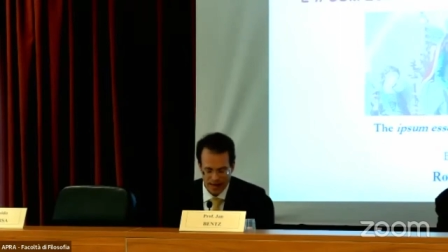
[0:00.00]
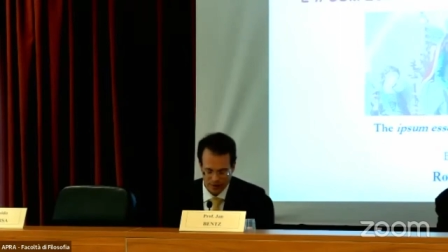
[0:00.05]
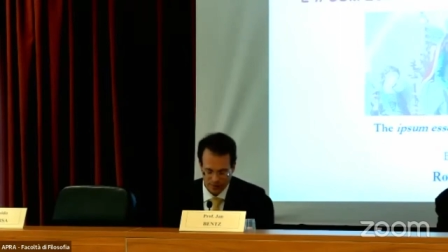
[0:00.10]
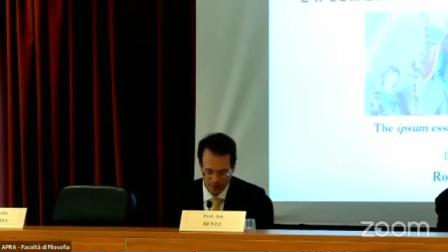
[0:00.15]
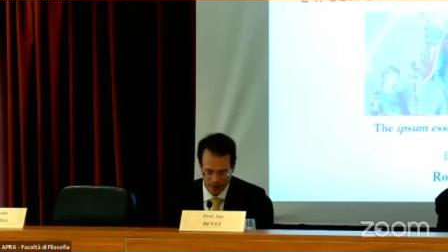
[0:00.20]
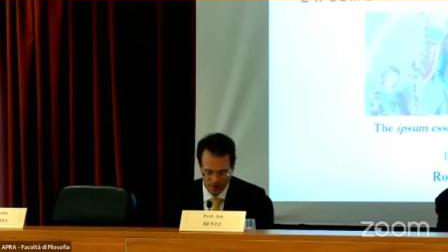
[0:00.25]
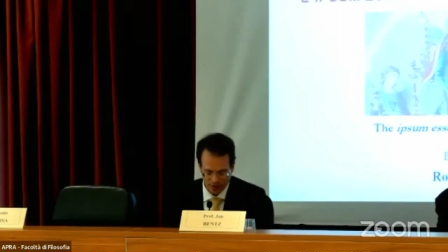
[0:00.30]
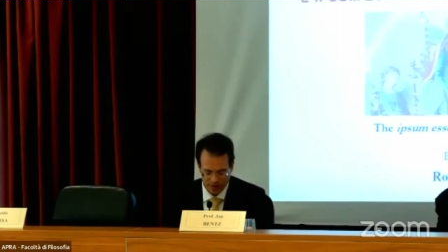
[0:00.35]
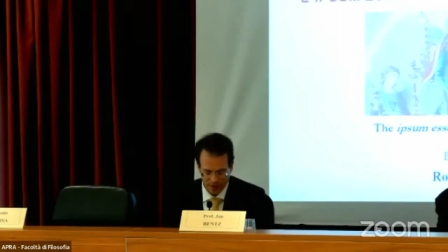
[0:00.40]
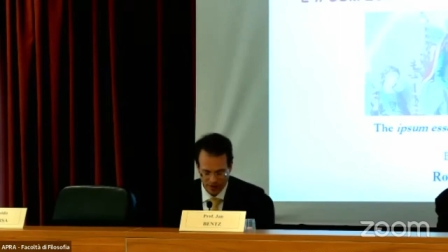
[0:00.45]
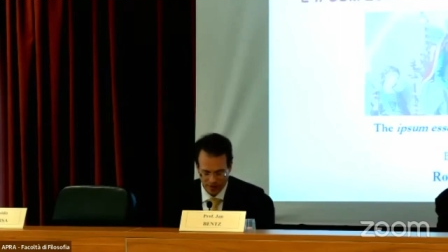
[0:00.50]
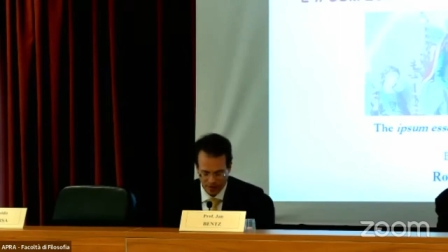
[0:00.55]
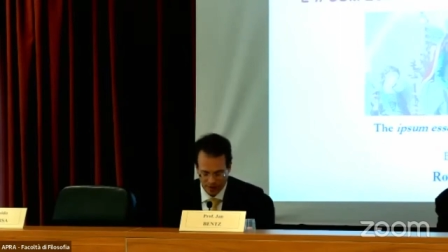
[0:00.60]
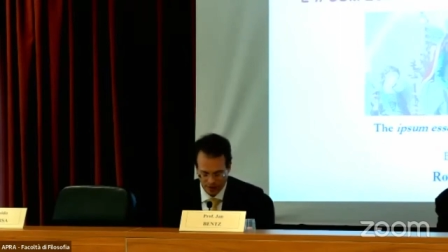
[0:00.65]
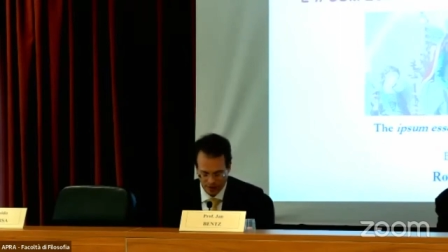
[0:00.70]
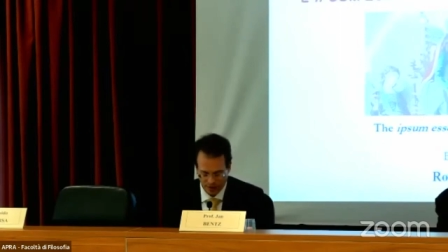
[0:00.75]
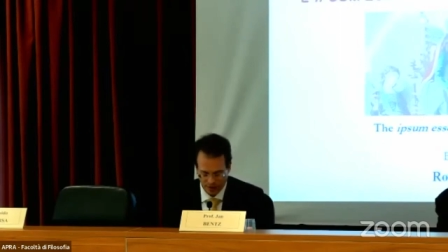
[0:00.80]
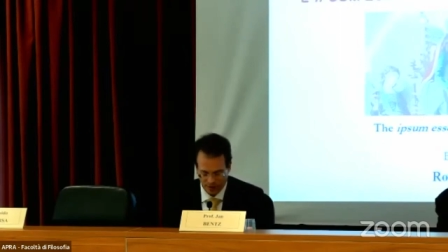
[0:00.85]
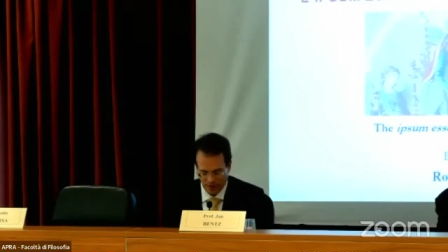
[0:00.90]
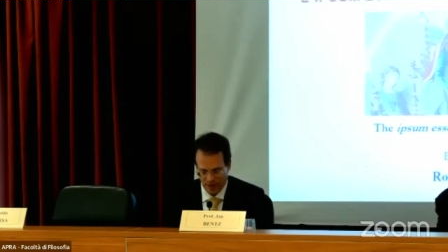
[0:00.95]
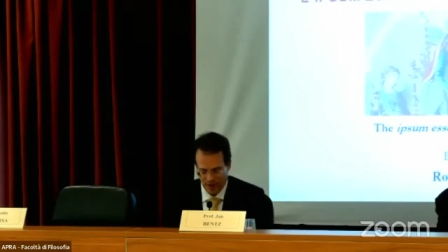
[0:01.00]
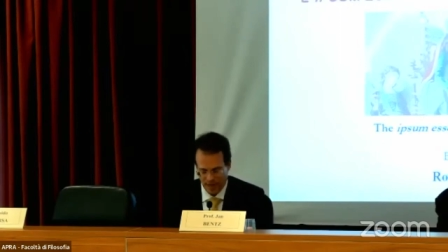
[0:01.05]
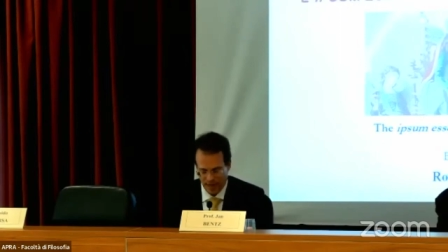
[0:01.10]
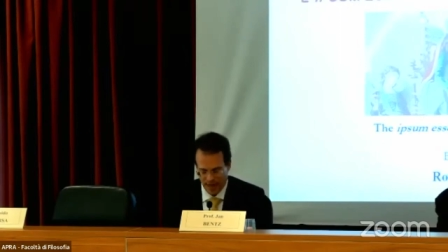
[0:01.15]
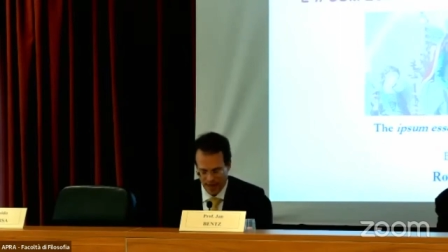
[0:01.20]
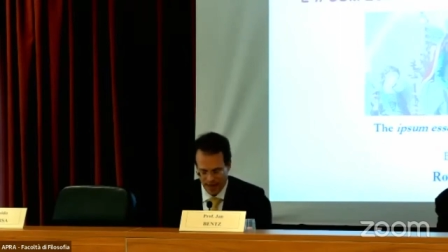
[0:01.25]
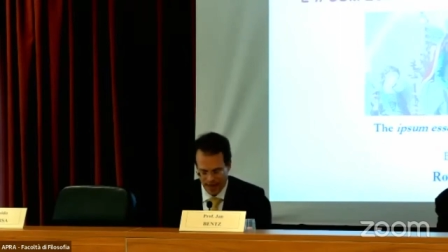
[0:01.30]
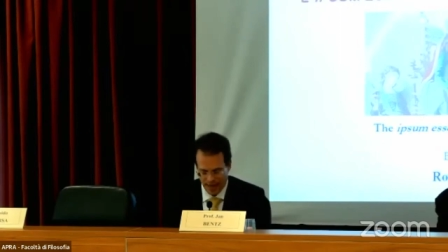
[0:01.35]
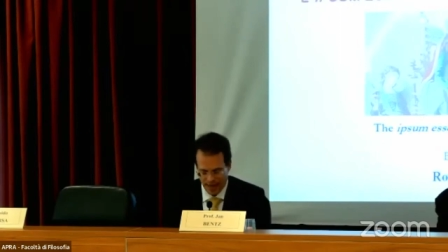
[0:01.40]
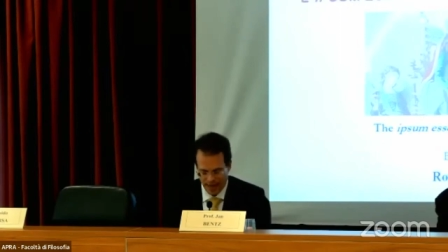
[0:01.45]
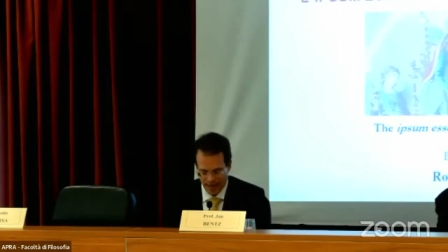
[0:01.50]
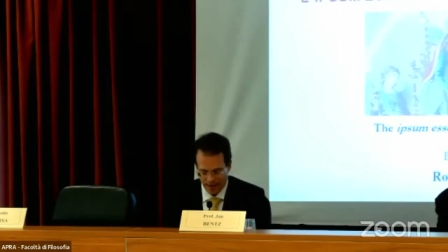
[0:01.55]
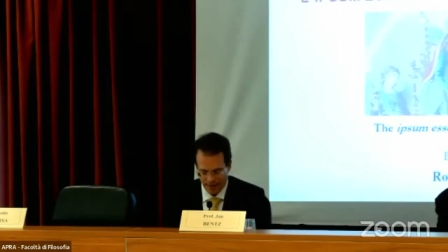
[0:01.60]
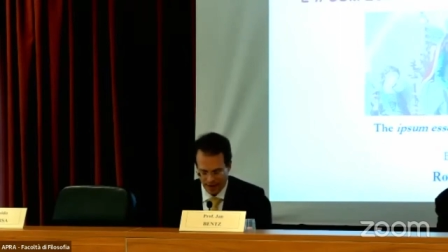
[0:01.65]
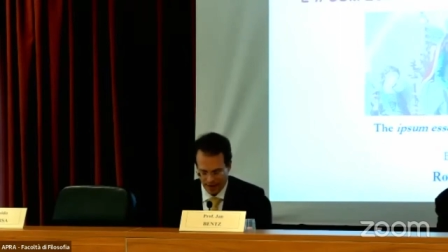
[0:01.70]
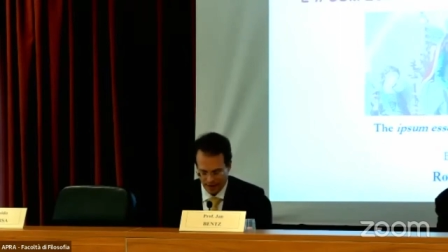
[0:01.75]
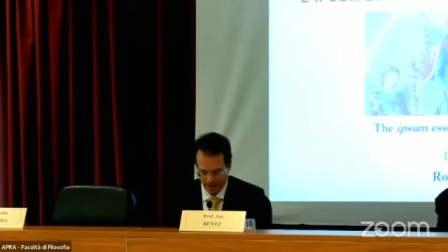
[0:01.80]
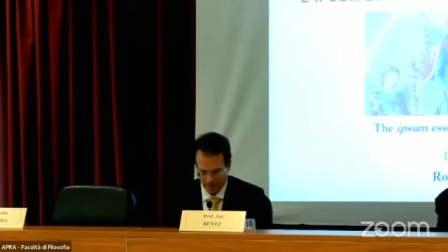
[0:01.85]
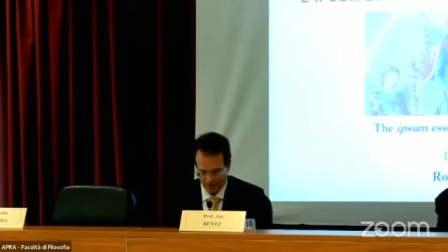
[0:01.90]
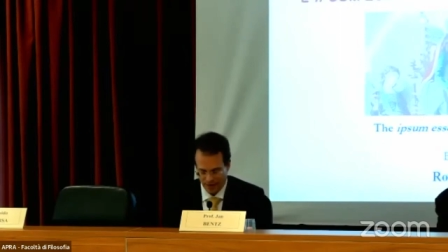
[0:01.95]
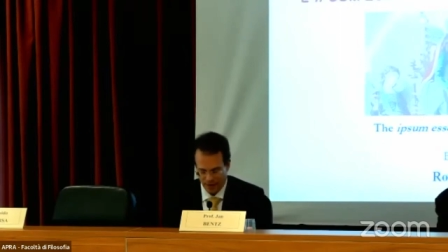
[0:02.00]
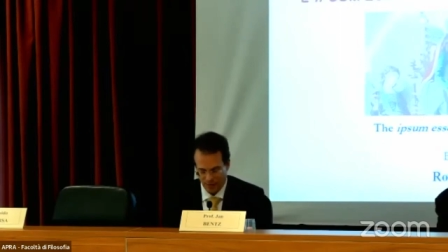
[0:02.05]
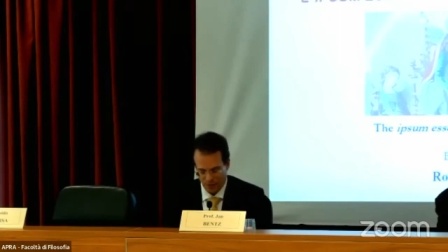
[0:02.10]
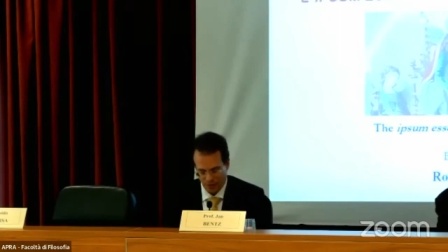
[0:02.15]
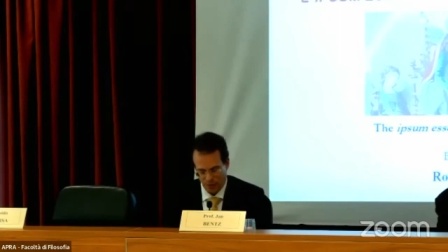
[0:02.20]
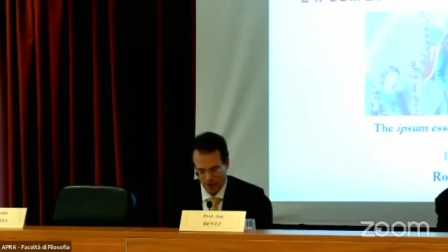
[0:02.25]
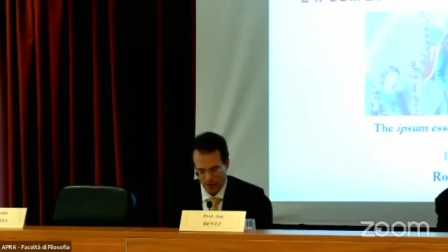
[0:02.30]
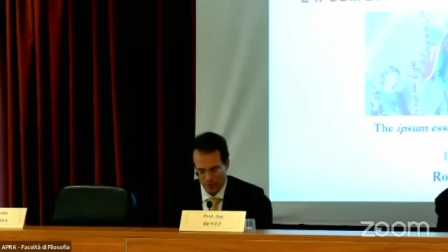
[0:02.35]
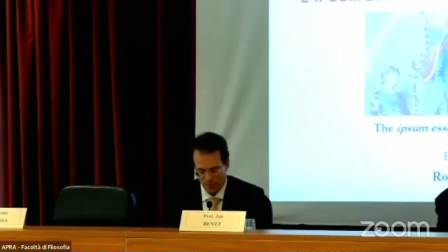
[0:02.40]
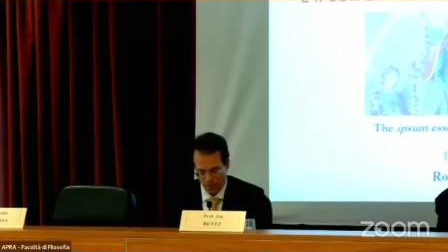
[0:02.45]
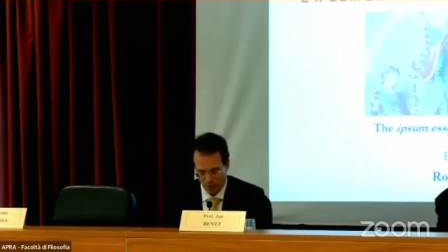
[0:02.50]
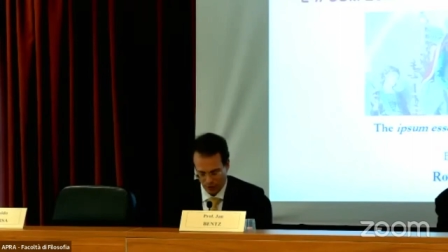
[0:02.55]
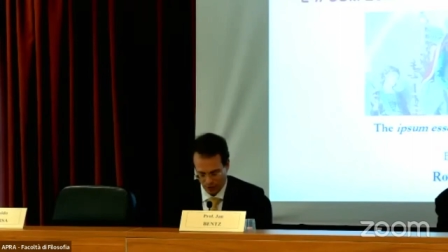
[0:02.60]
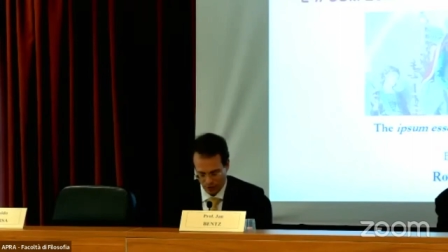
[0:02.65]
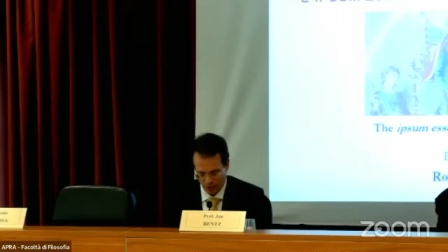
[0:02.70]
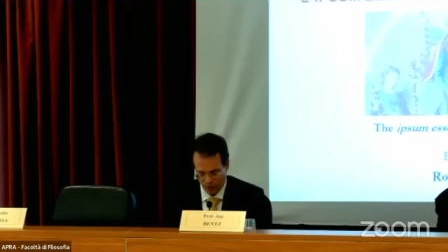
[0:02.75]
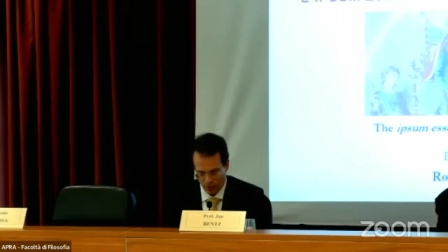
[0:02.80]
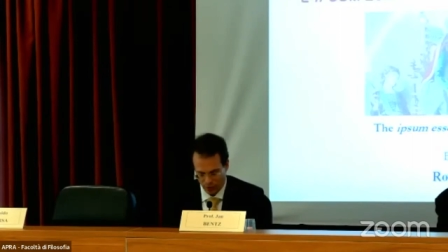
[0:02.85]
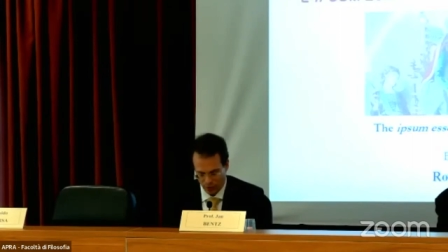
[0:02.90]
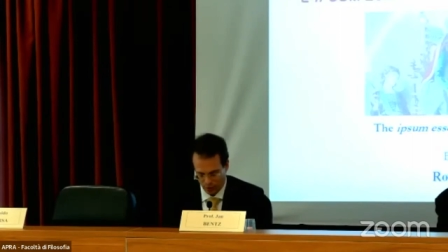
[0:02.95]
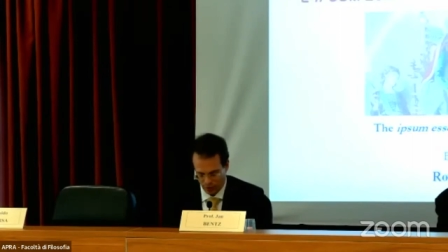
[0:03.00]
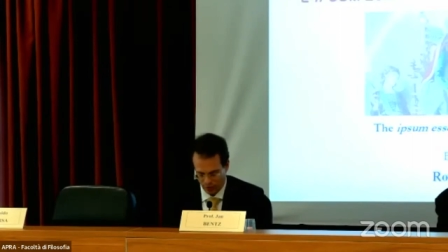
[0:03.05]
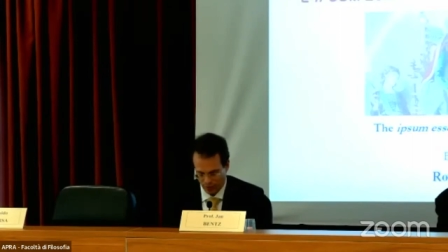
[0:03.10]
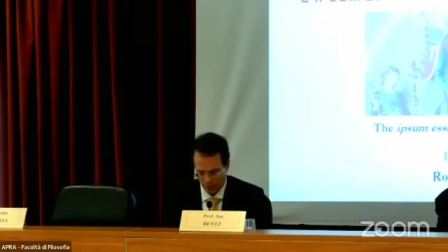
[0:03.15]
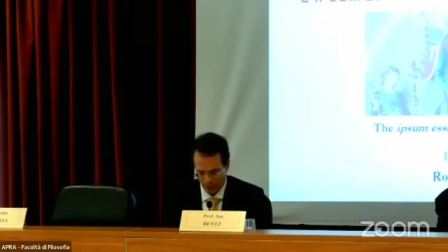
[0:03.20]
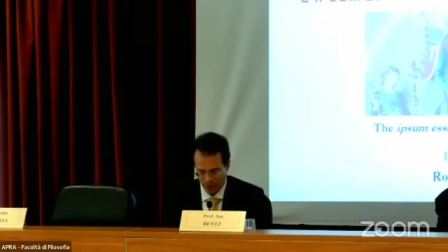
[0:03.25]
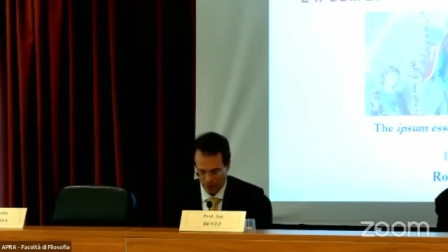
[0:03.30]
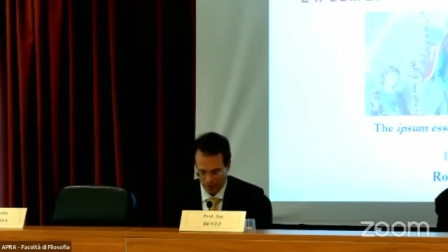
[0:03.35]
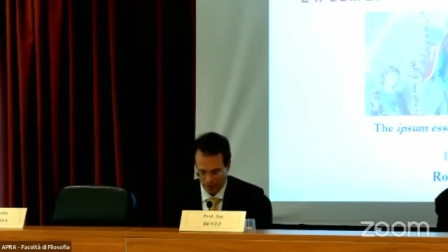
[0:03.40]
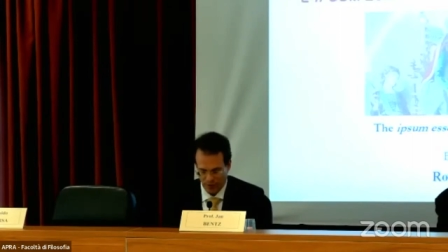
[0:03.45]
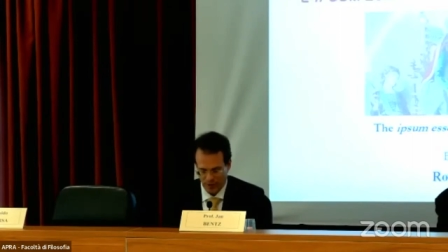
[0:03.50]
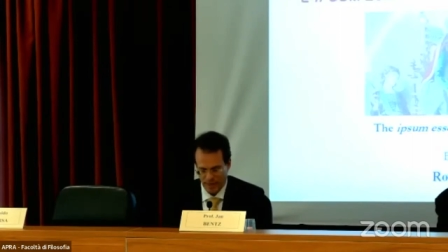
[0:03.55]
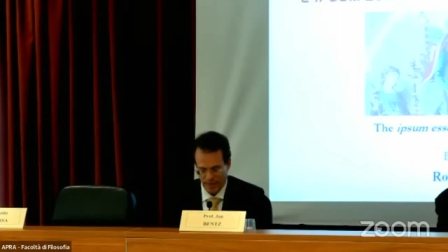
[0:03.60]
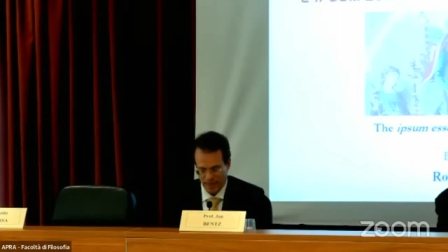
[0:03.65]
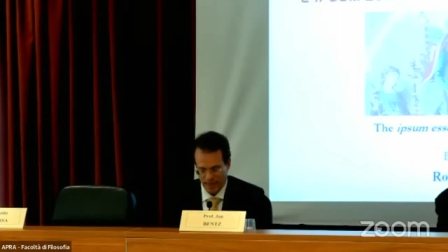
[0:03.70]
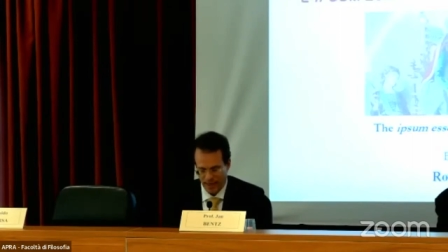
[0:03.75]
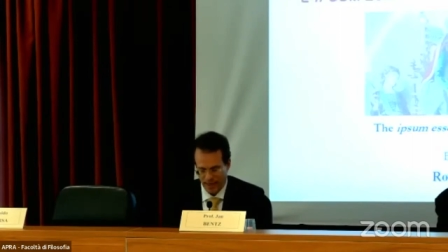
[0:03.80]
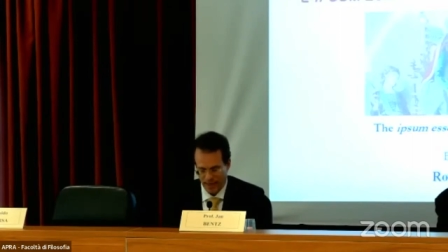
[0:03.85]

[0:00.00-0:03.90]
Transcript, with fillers: especially those that seem to him most useful